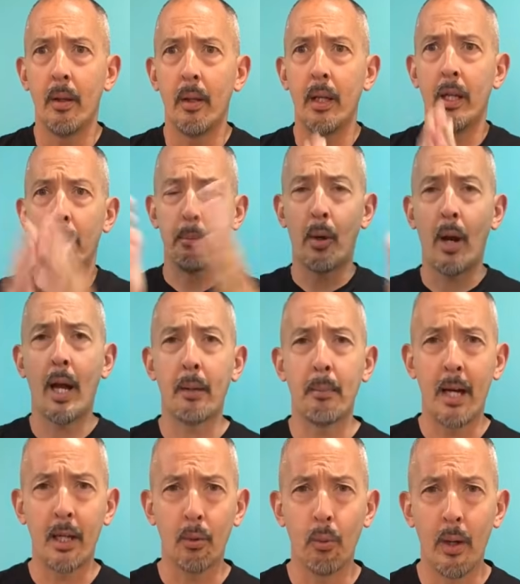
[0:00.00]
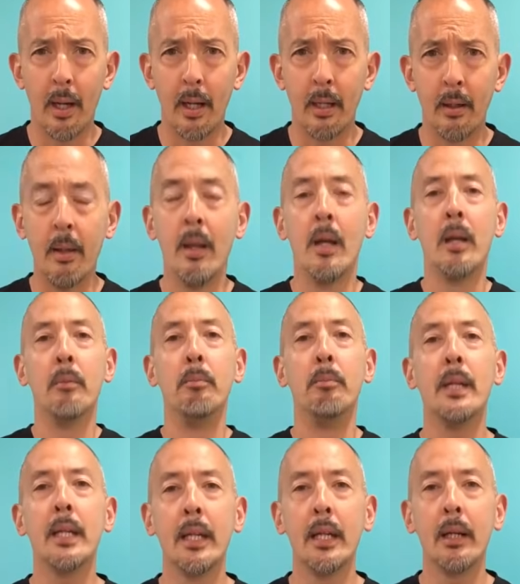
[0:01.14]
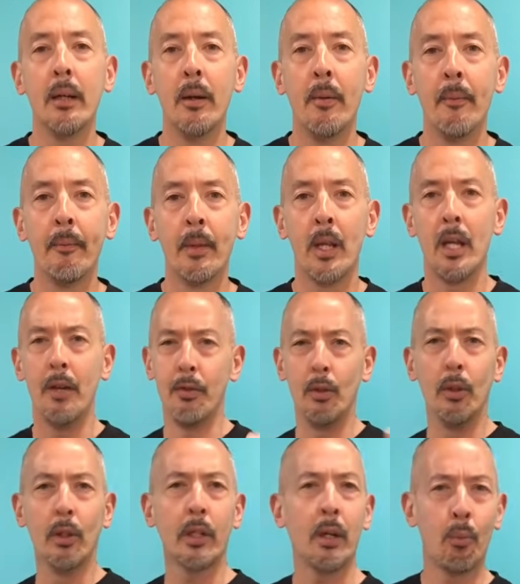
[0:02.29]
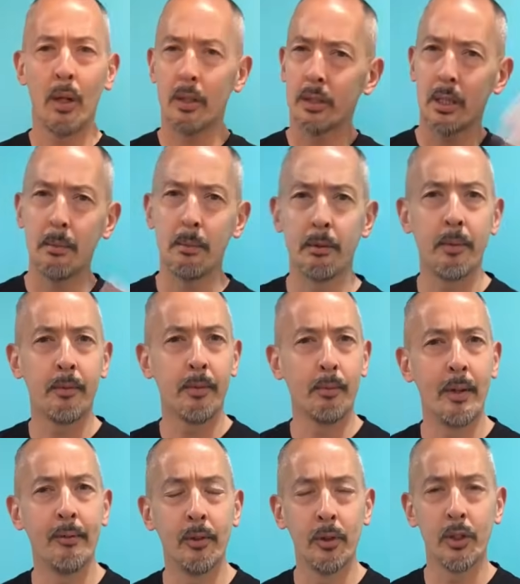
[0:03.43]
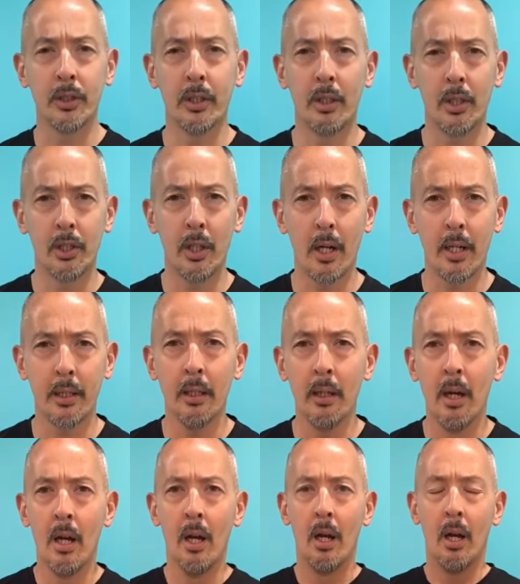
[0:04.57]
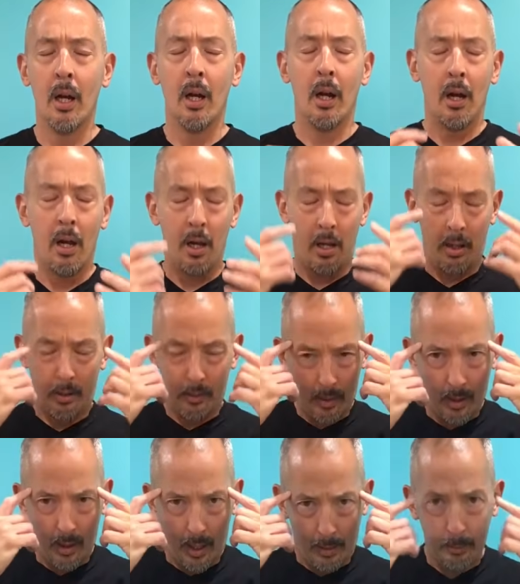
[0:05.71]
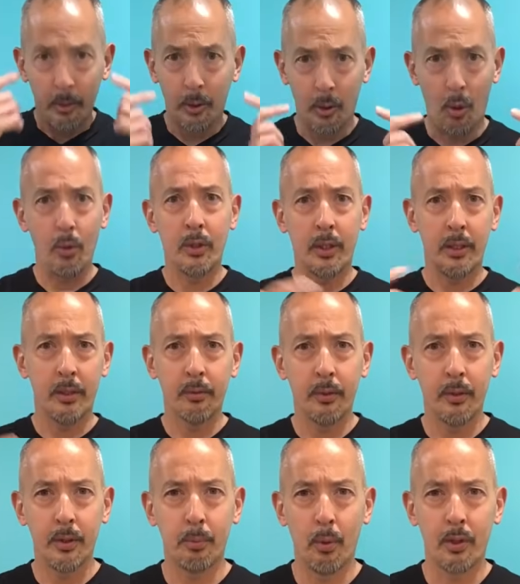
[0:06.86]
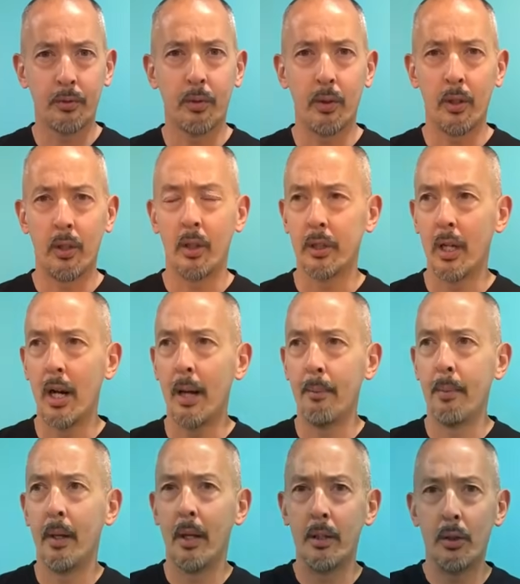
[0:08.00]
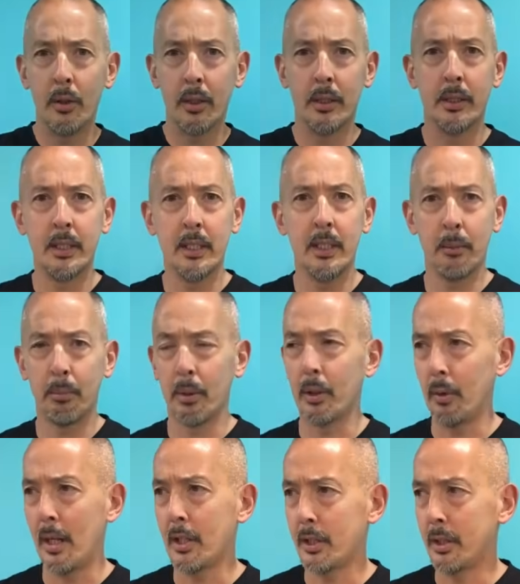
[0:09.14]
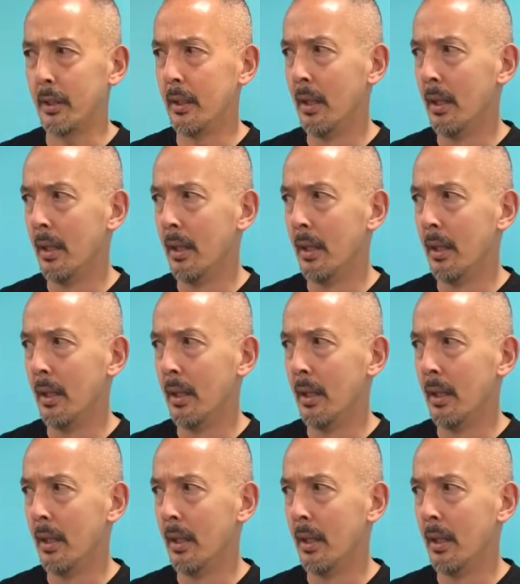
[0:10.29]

in a pragmatic way. Meaning, if you look at where it's coming from revolutionary China, I've been coaching different sports for a long time, and you can see a progression.